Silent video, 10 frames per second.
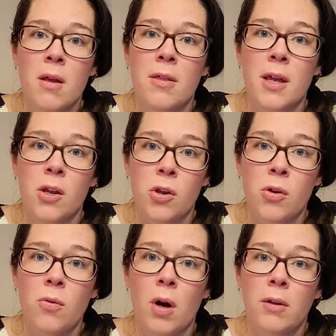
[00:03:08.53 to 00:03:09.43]
that
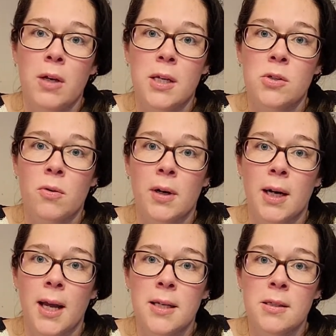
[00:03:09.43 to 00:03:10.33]
you are looking to
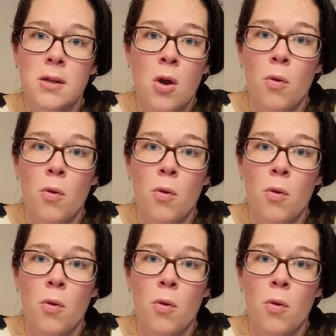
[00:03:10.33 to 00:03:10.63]
organize,